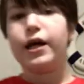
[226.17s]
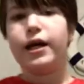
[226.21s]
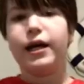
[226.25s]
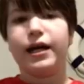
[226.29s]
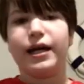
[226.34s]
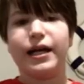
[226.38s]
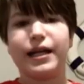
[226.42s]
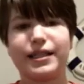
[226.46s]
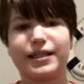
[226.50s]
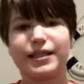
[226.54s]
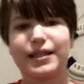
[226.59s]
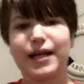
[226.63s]

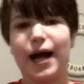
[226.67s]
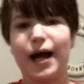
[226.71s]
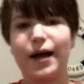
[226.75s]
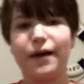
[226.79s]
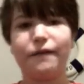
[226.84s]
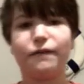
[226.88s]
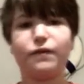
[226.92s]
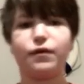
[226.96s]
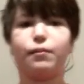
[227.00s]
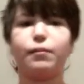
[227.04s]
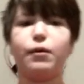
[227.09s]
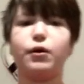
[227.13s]
is kind of
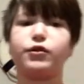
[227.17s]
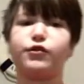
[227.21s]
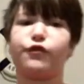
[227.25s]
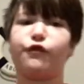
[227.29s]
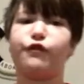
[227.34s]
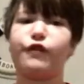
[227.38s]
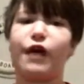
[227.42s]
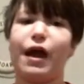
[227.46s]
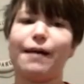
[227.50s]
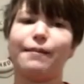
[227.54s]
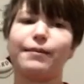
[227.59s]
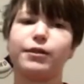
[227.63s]
the most
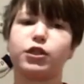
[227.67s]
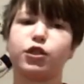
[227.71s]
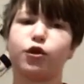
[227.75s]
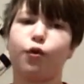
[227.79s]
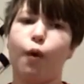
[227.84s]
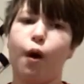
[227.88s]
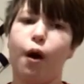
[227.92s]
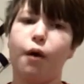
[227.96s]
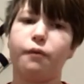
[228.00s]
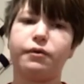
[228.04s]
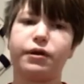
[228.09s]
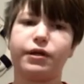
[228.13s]
famous
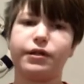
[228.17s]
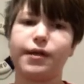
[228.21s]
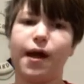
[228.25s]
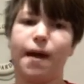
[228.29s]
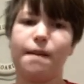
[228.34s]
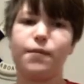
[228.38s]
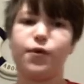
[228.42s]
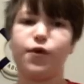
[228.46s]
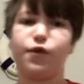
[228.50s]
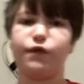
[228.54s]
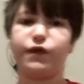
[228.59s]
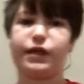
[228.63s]
quote in that
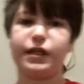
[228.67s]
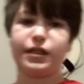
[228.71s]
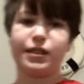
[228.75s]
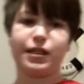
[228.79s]
movie,